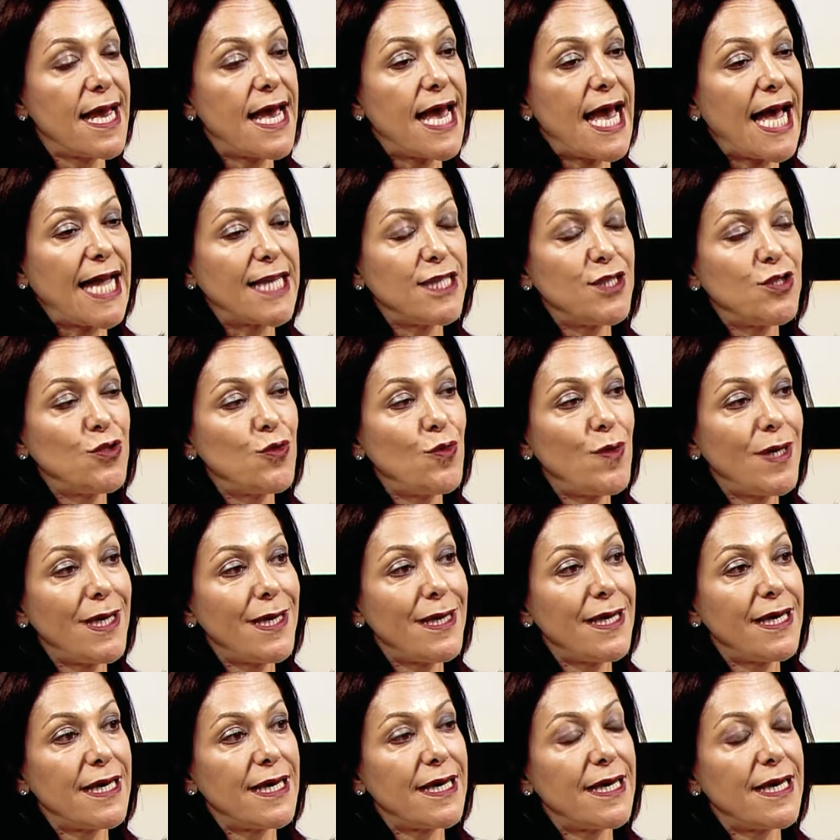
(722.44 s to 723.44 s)
and
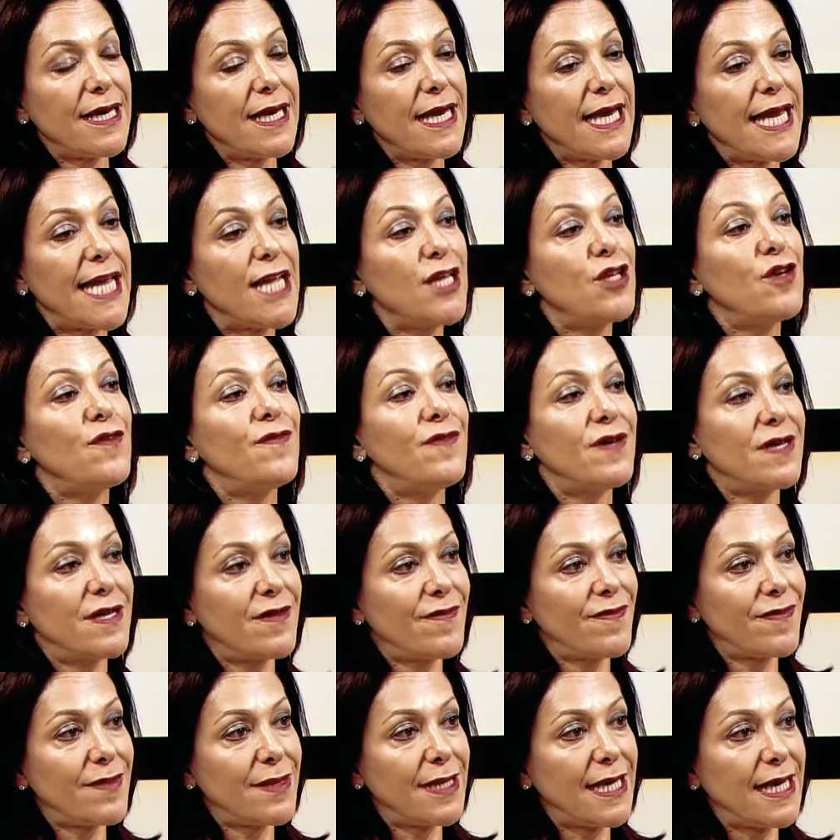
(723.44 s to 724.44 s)
doing innovative
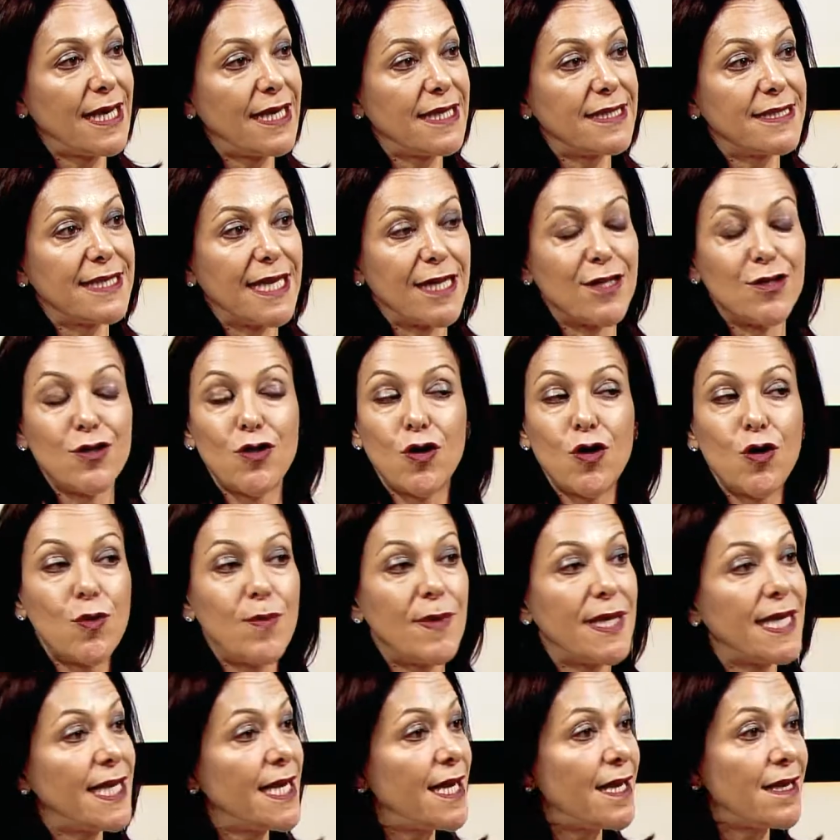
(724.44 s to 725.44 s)
things that
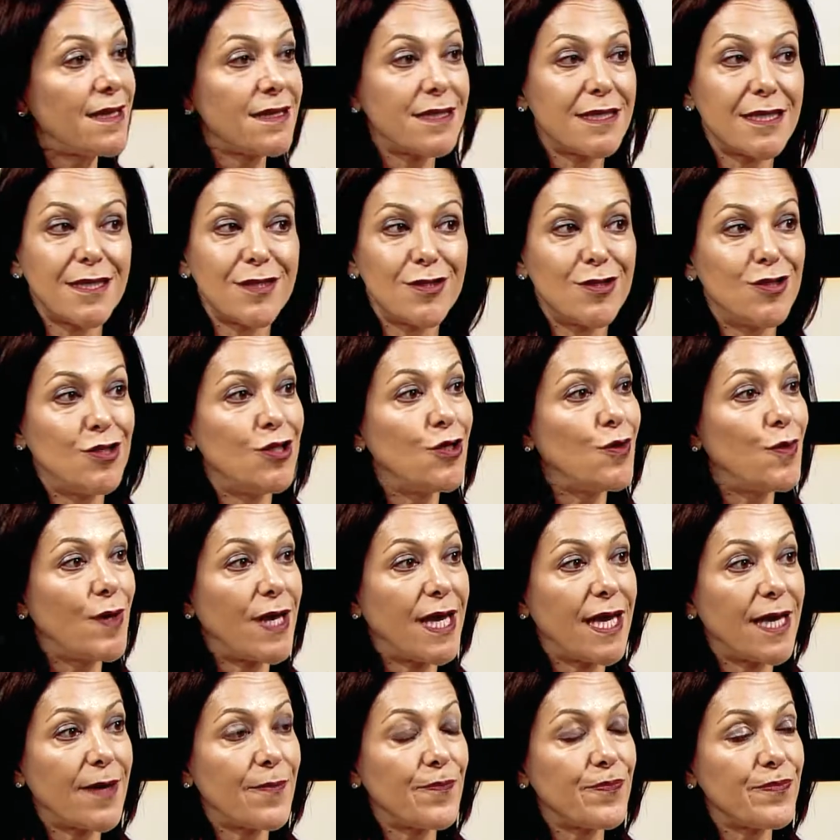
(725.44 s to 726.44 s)
nobody else is
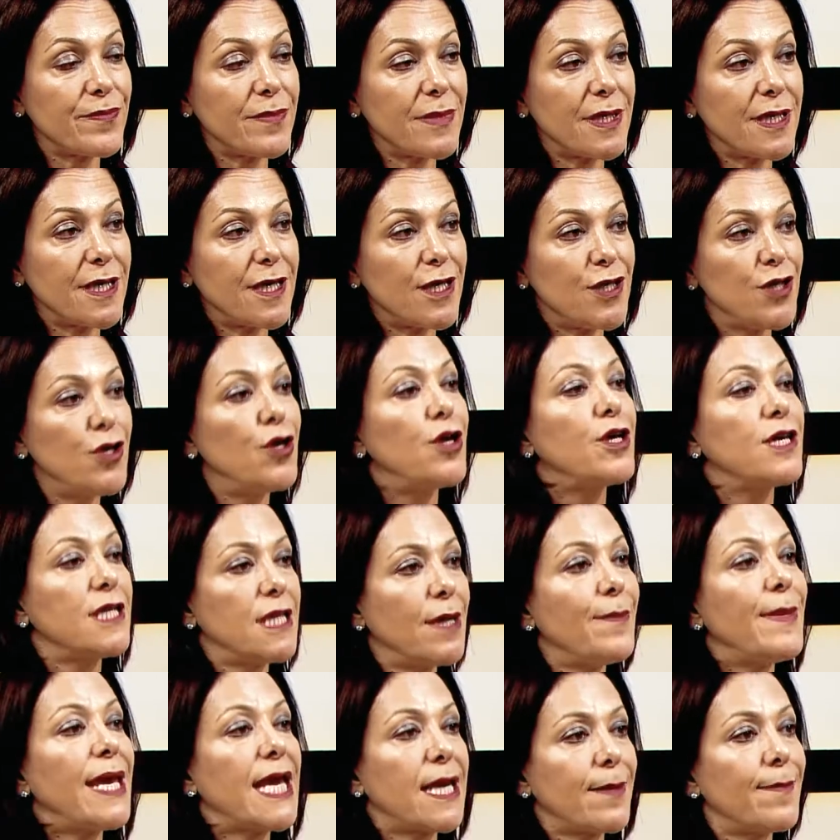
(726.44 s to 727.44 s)
doing, you're going to
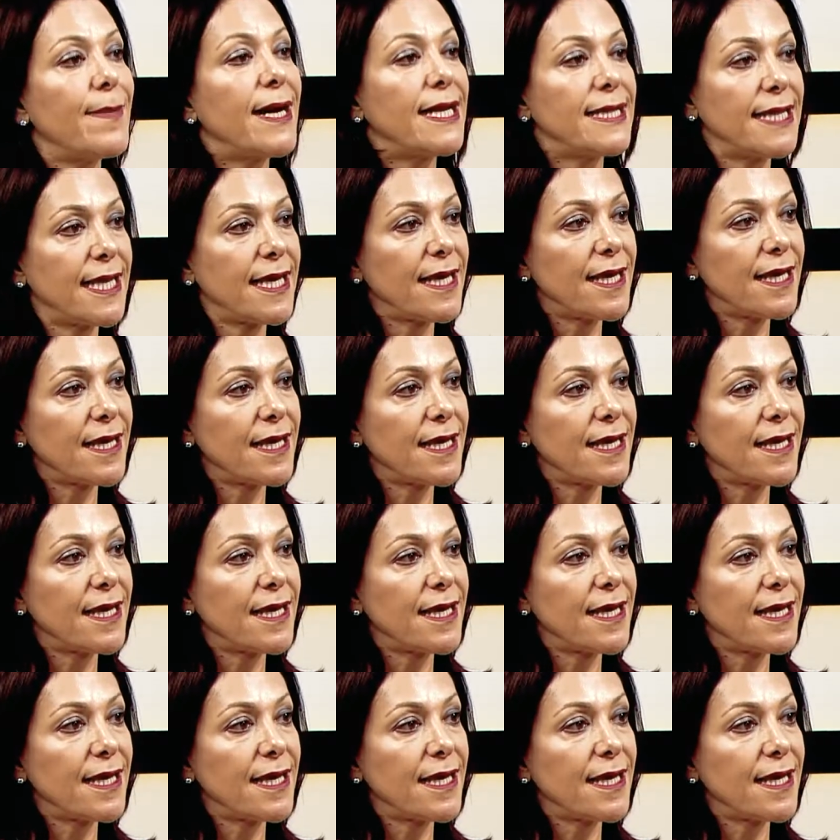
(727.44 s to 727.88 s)
make money.